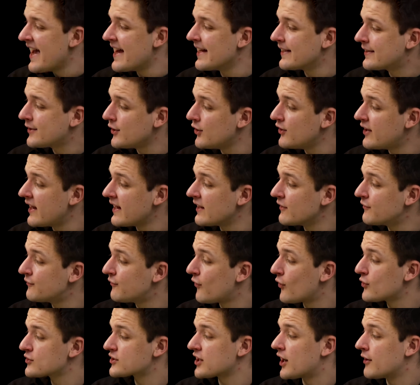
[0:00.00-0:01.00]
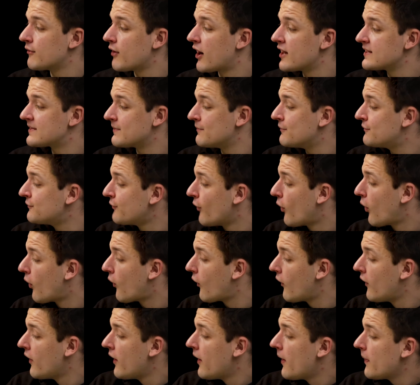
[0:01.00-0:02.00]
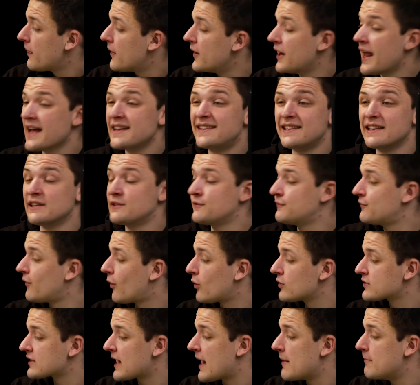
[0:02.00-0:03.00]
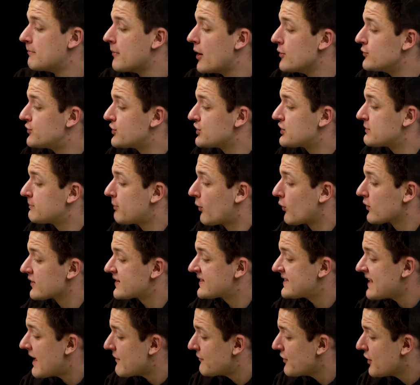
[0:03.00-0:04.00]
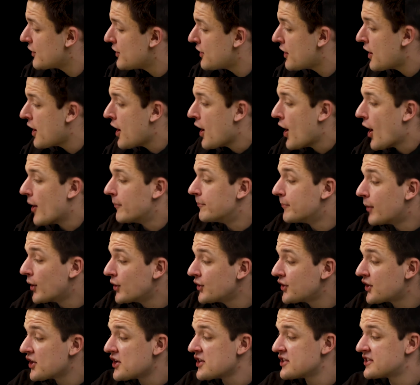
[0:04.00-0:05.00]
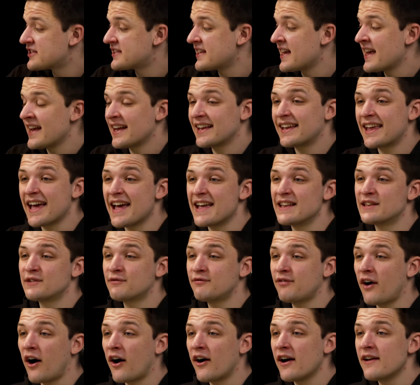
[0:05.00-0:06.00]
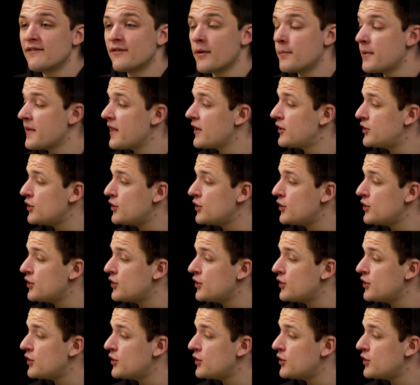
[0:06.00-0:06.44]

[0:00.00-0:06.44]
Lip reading: including Forza Horizon 4, the latest Forza Motorsport 7, Among Us, Gears 5, and with a